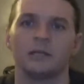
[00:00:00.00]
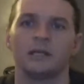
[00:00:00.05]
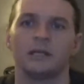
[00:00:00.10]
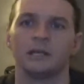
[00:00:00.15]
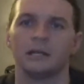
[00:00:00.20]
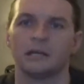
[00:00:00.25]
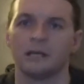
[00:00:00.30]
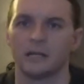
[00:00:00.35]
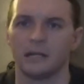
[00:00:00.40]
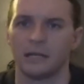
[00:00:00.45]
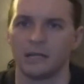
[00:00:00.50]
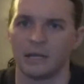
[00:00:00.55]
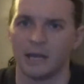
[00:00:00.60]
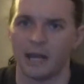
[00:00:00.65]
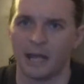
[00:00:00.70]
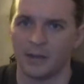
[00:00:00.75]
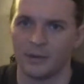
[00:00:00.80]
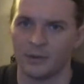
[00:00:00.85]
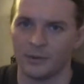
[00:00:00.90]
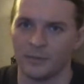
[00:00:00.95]
and
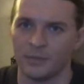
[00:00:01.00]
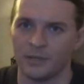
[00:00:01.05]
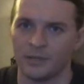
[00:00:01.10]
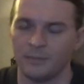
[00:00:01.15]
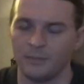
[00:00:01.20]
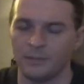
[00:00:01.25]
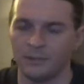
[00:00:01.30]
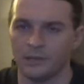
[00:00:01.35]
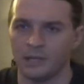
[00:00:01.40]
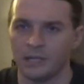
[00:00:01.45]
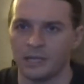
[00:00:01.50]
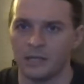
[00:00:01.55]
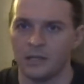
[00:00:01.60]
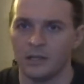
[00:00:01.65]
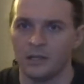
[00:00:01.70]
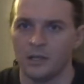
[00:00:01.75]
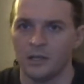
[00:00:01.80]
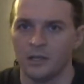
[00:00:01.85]
how to manipulate